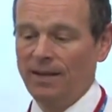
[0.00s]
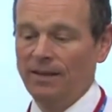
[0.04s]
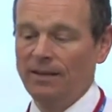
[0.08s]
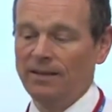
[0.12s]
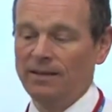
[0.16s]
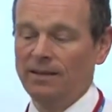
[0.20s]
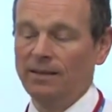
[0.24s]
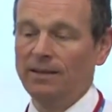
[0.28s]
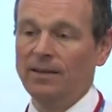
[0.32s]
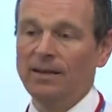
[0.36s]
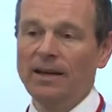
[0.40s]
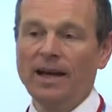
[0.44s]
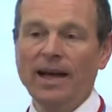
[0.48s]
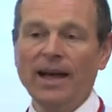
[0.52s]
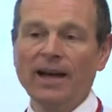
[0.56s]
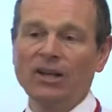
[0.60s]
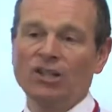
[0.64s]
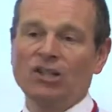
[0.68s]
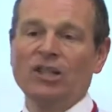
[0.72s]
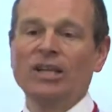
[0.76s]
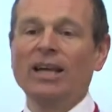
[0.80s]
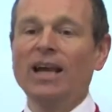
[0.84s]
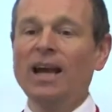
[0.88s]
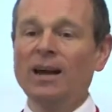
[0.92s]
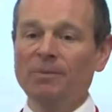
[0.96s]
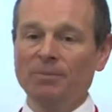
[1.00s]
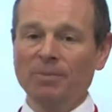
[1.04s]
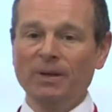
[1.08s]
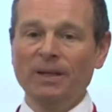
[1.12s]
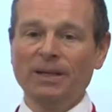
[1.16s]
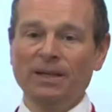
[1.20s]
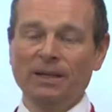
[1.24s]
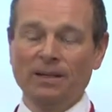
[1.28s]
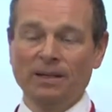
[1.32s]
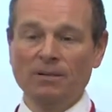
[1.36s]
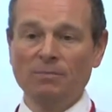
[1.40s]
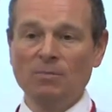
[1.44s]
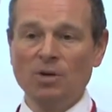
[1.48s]
that are actually happening
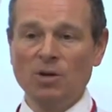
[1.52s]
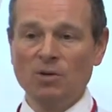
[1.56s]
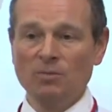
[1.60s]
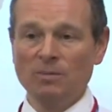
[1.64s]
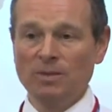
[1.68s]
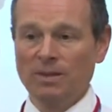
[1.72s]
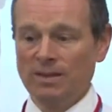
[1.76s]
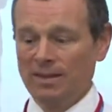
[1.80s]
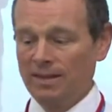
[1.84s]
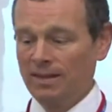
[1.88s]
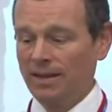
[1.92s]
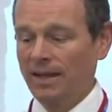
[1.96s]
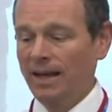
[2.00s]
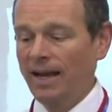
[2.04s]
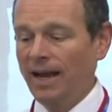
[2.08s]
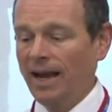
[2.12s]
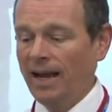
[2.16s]
at the moment